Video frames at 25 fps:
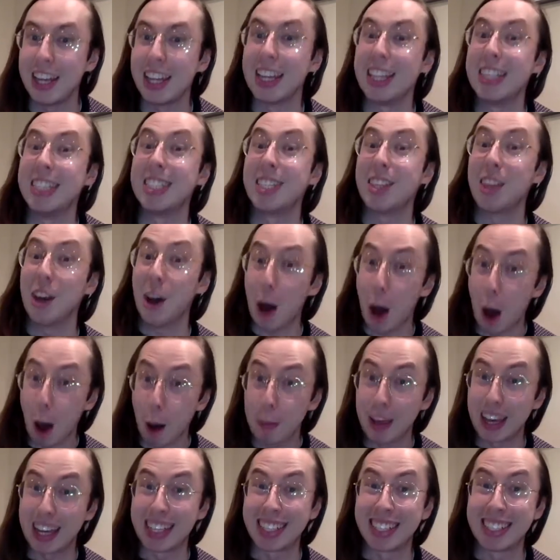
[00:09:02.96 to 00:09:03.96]
is The
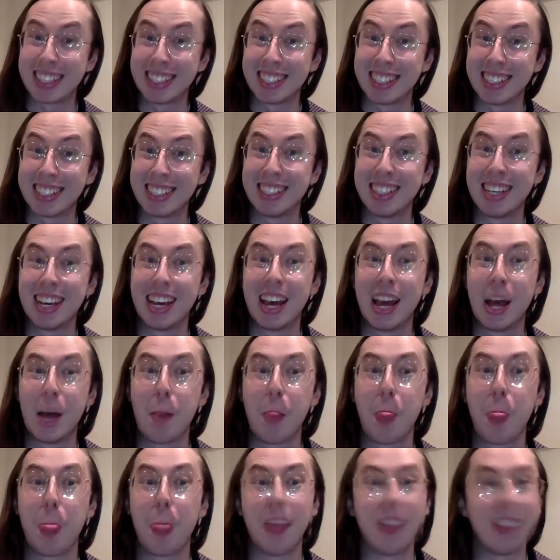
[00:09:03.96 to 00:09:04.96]
Hobbit.
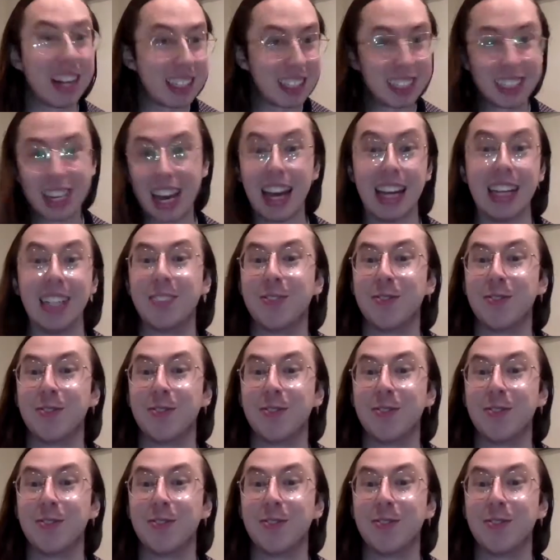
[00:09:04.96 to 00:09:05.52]
And that's it.